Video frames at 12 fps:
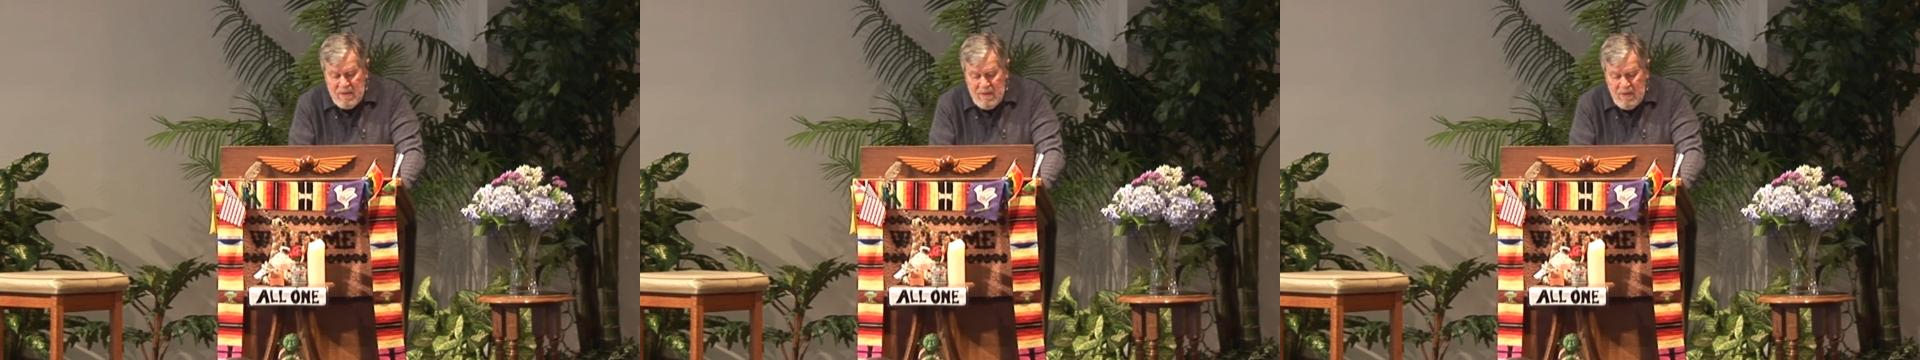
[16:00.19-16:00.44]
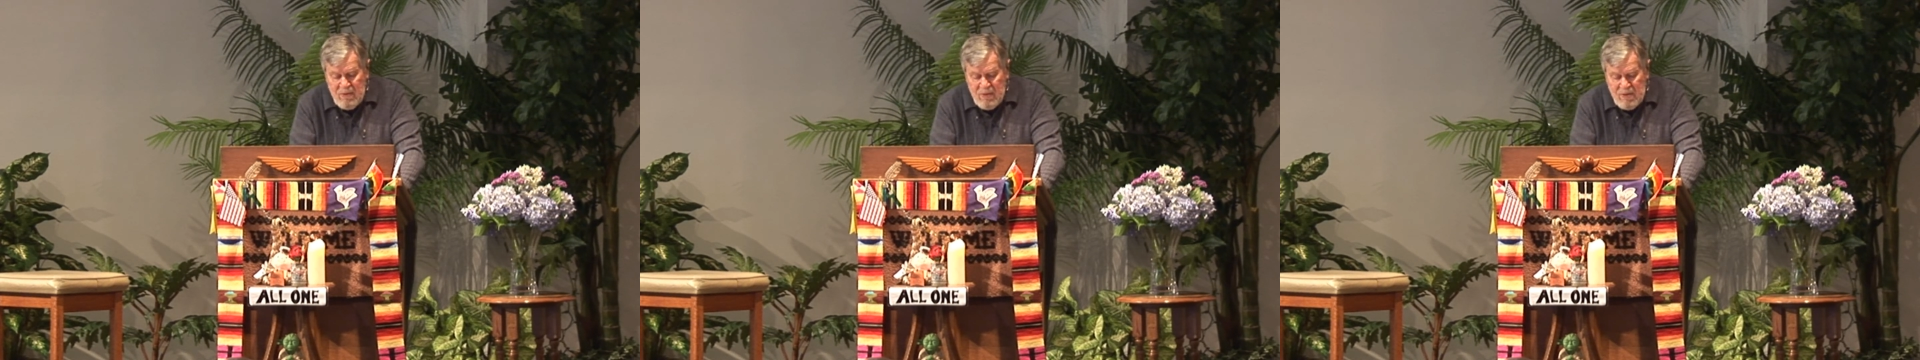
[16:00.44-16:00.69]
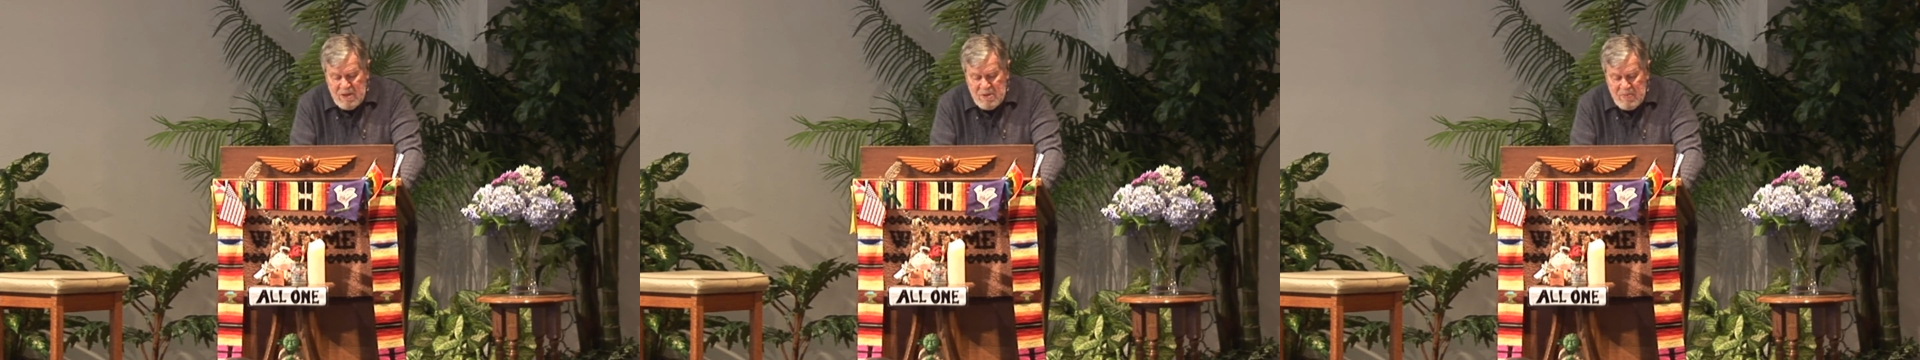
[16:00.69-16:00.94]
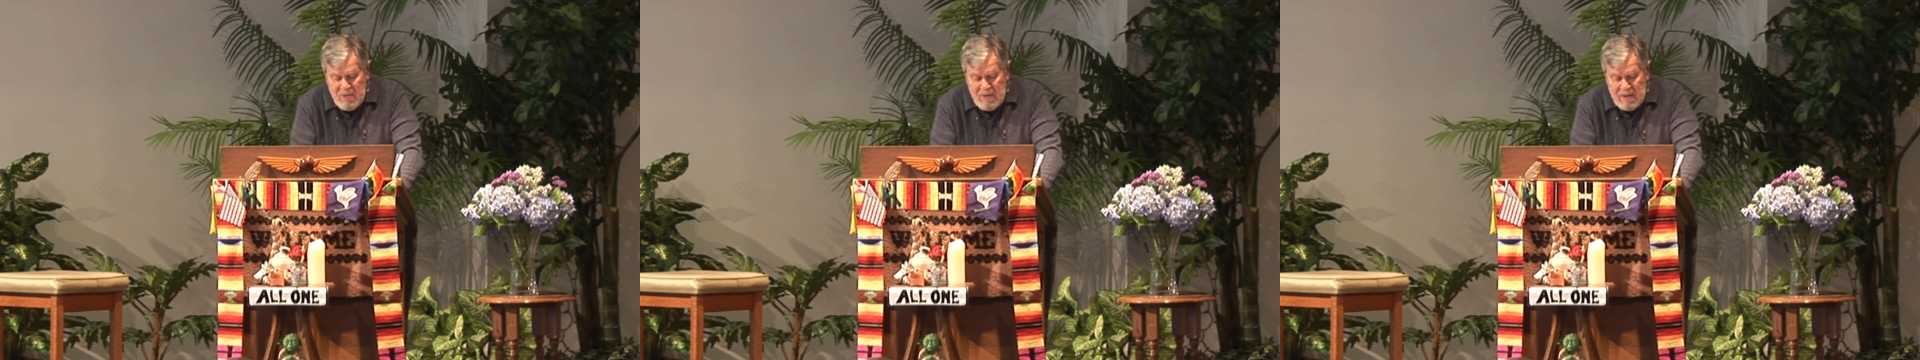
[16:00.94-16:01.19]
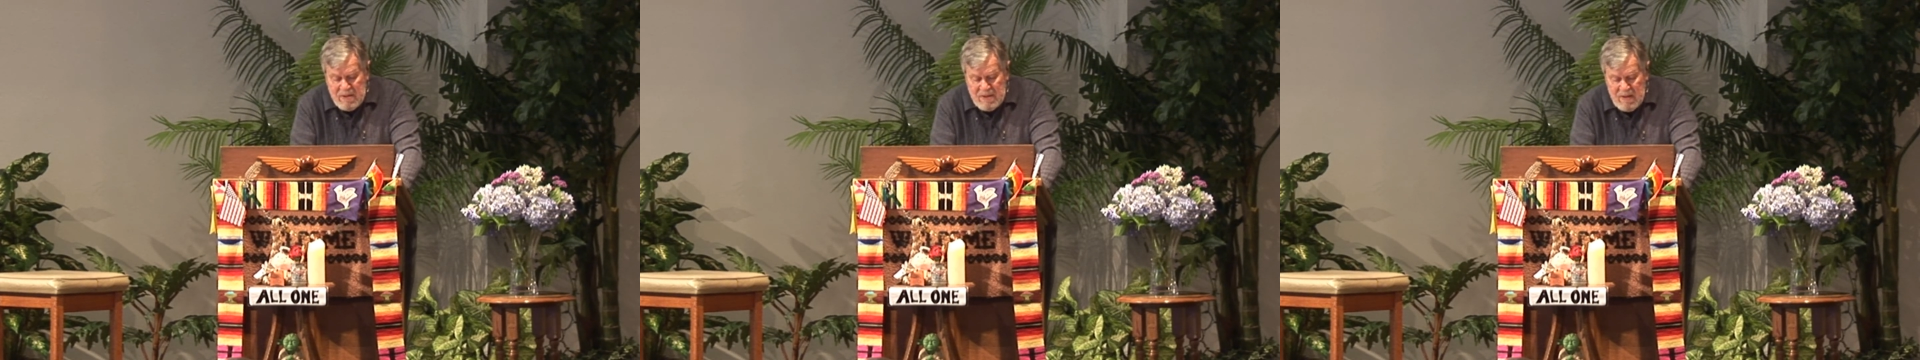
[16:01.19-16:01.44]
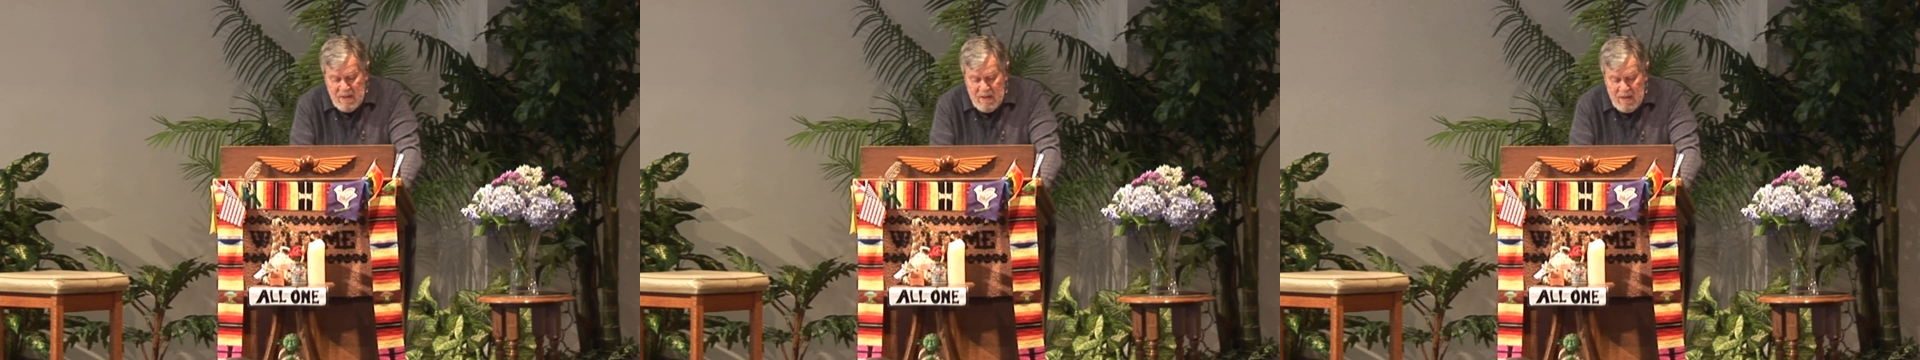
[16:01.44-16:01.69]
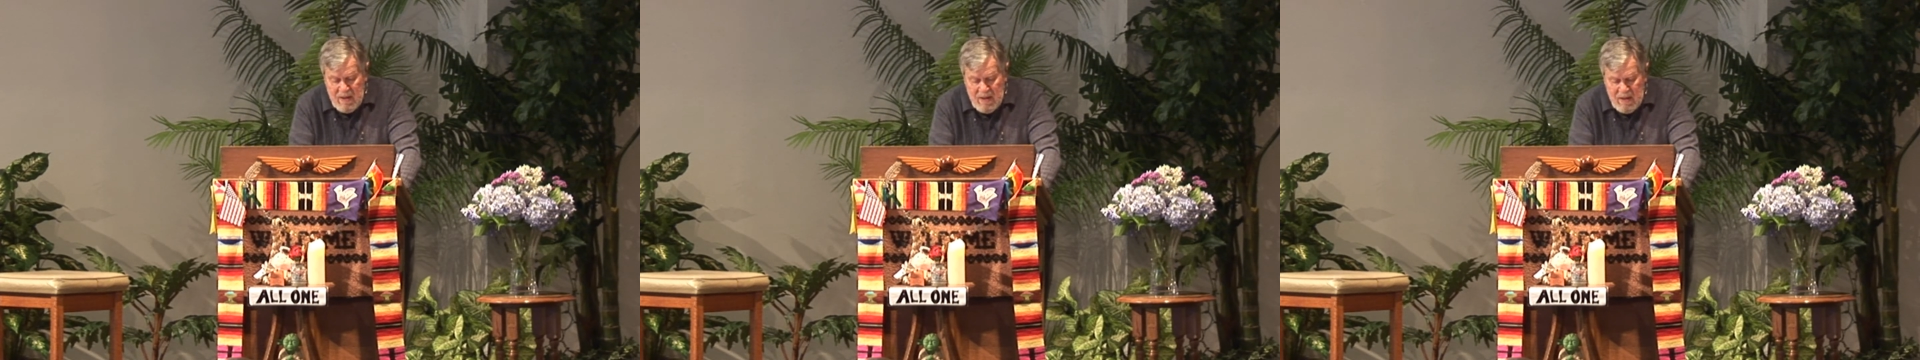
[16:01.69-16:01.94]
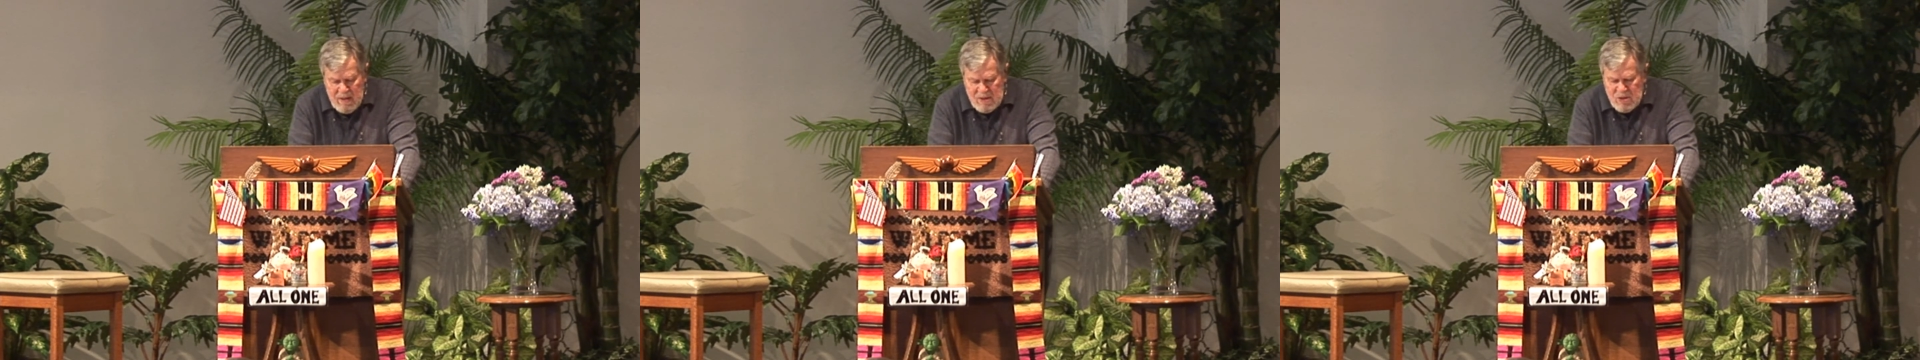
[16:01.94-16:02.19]
in your own experience?
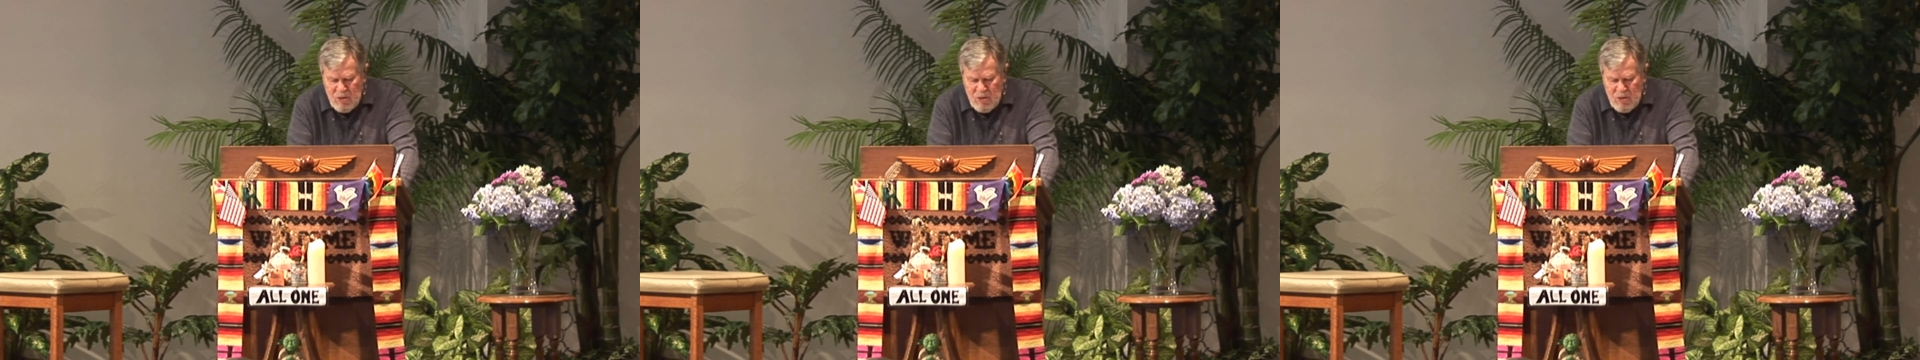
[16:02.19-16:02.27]
The